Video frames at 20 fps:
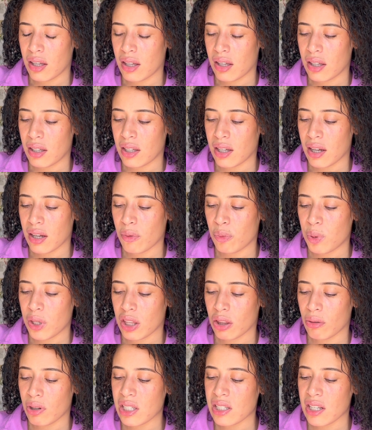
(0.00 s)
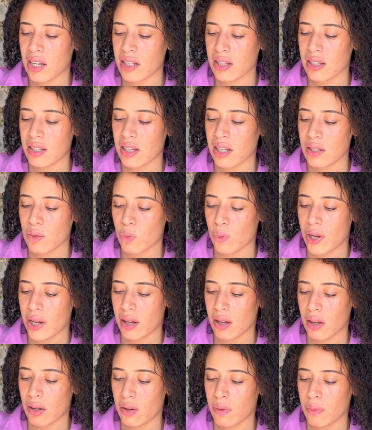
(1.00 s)
yeah, it would be 3 cents as
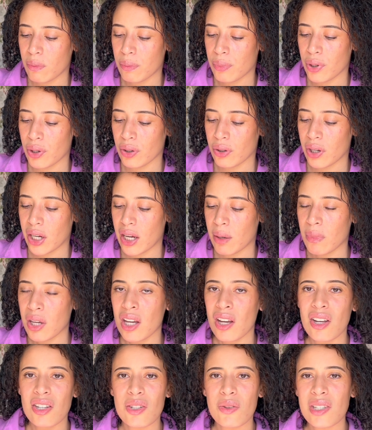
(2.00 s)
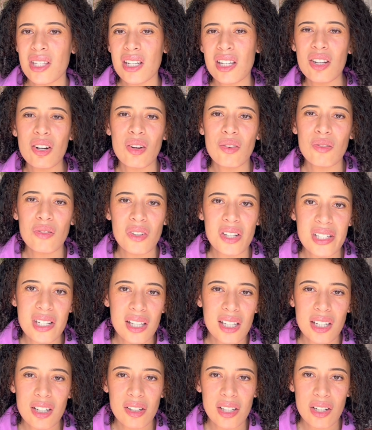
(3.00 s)
well per gram. So it's like it's not
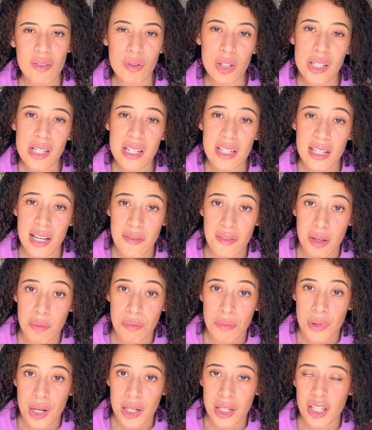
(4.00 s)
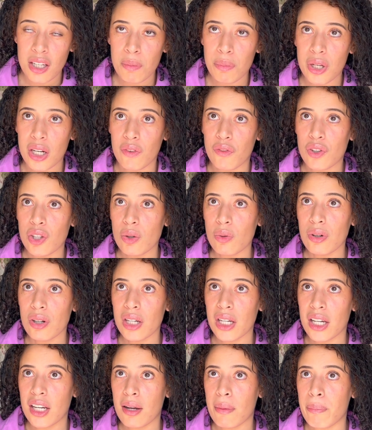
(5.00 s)
like you're like really saving money, but if you were
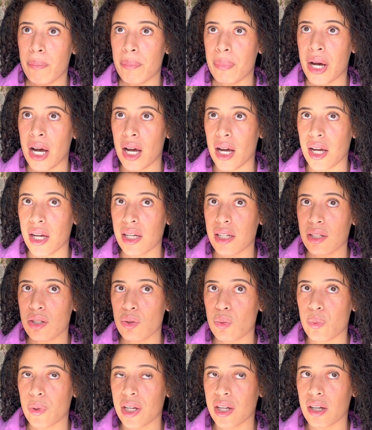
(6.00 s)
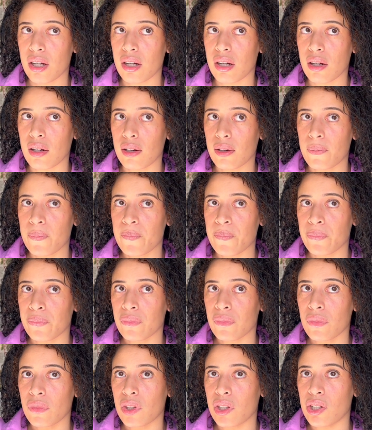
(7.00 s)
in a bind where,
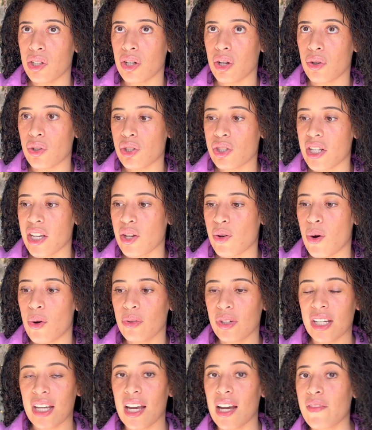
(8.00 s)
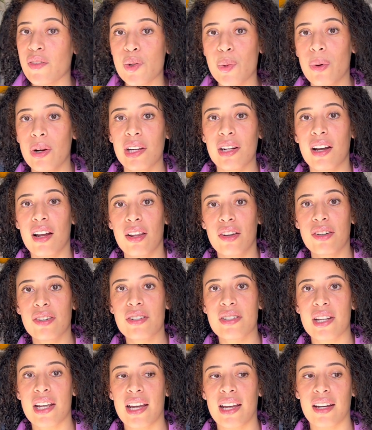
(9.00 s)
you know, you say you only have
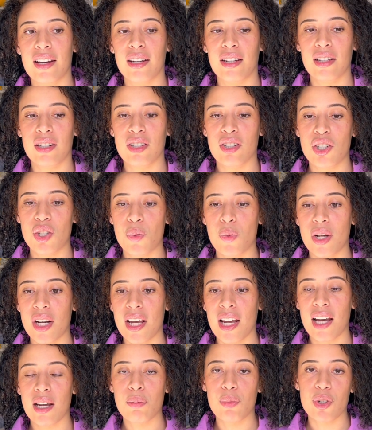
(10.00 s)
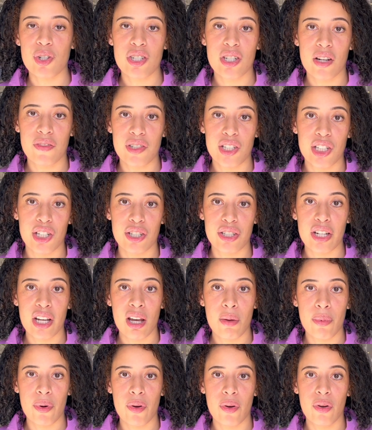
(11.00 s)
$20 and you want to add more stuff to your
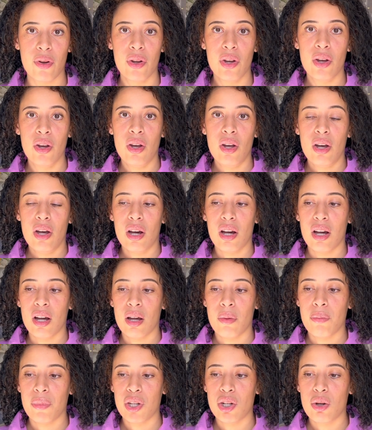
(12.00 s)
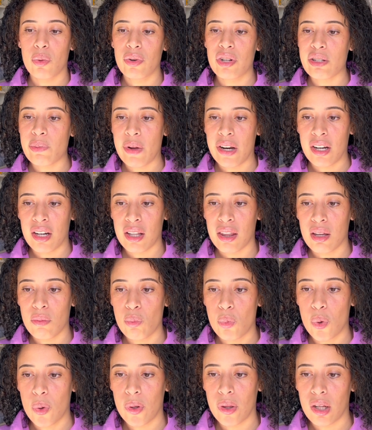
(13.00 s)
table, but you don't want to spend anything
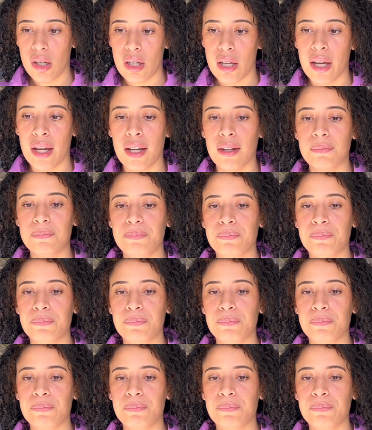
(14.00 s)
more than that,